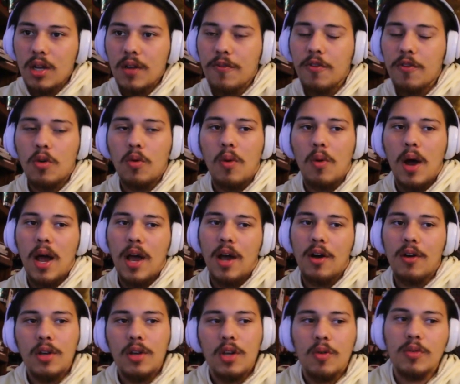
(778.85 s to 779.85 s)
for a
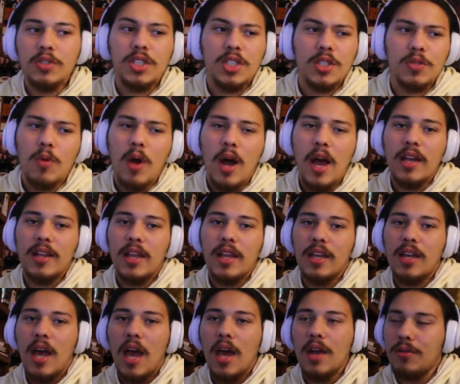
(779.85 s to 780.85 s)
while, which is why,
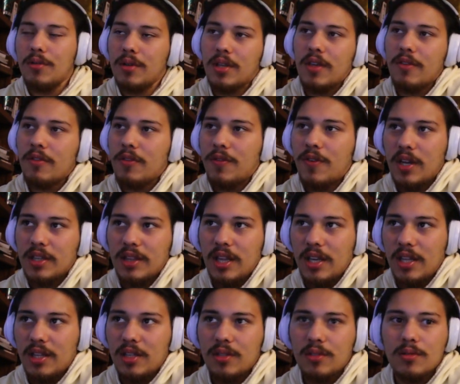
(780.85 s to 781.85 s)
like, I don't give a fuck
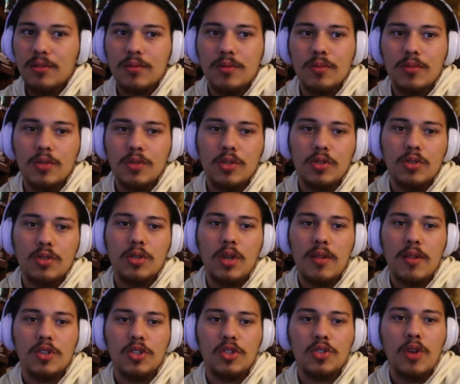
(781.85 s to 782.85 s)
that he
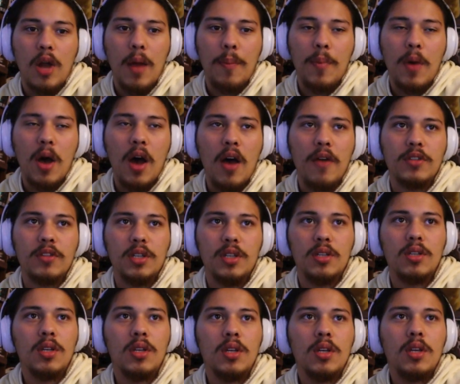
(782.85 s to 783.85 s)
doesn't drop
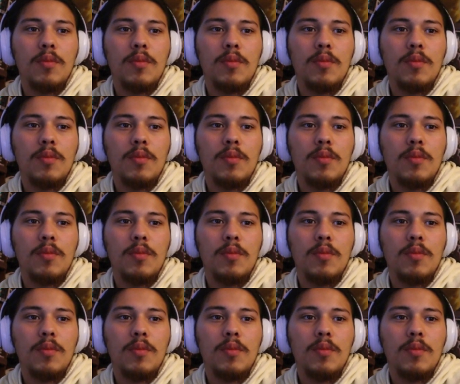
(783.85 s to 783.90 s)
often,